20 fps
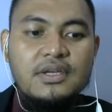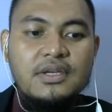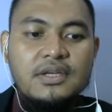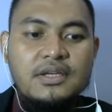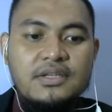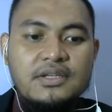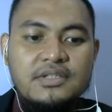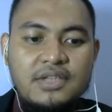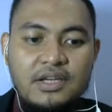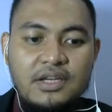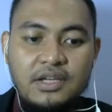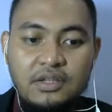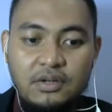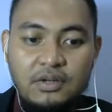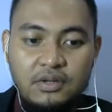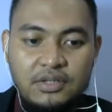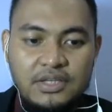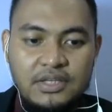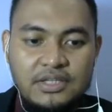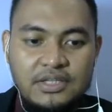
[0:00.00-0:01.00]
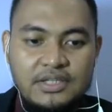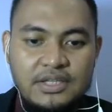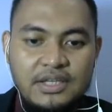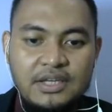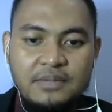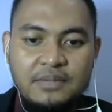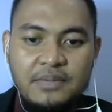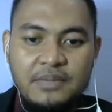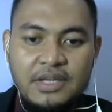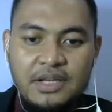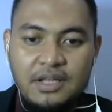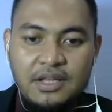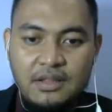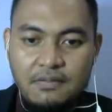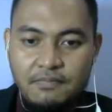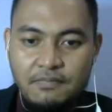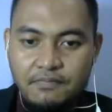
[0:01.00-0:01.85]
Second route is in the middle,